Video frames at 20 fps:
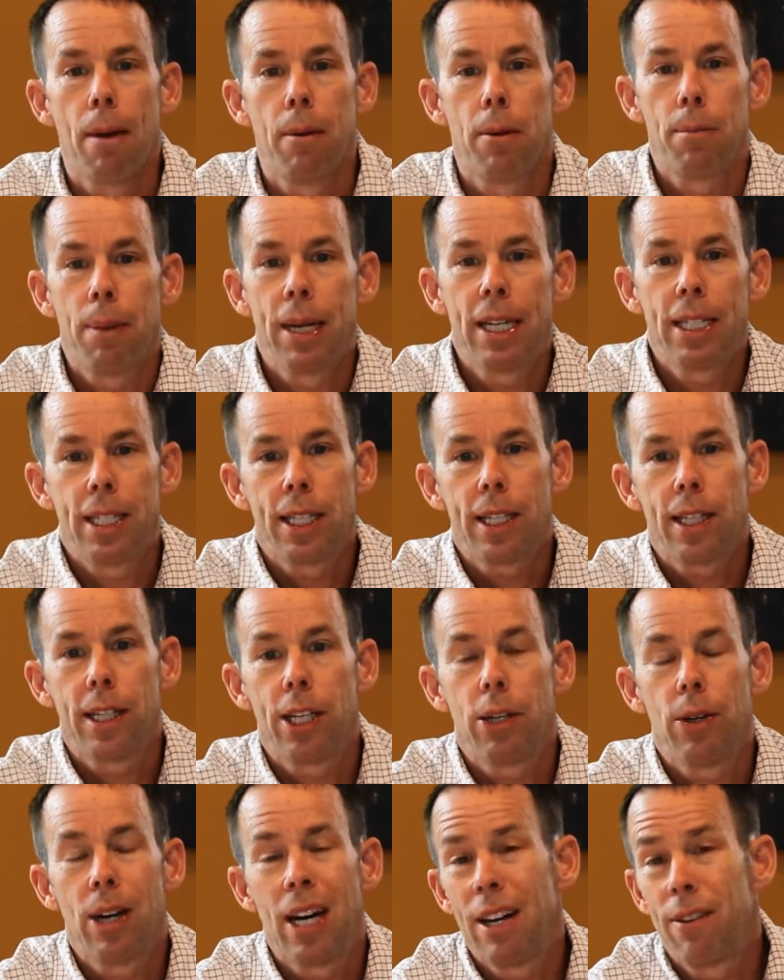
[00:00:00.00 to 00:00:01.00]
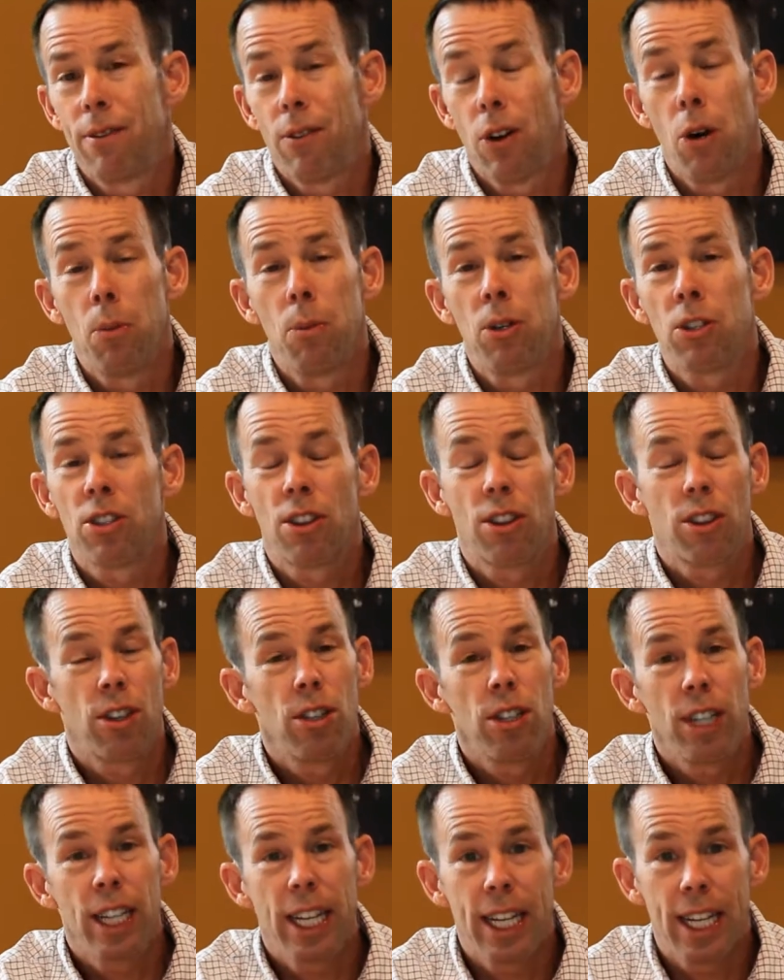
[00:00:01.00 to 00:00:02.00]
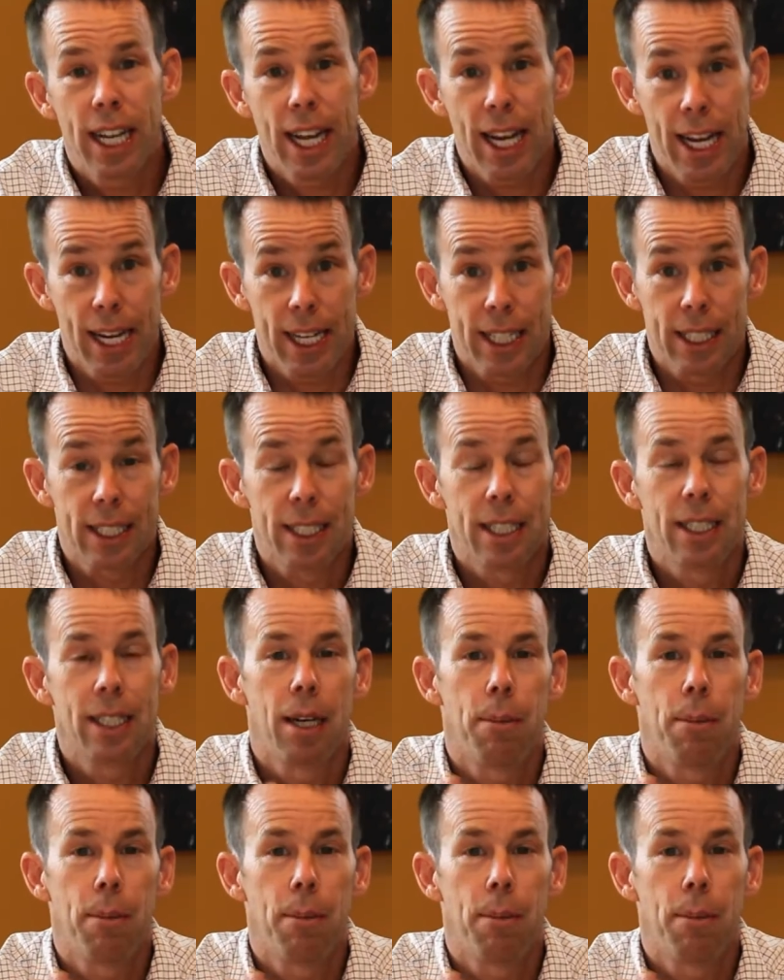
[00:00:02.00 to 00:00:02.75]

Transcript: But basically, you have almost 30 days.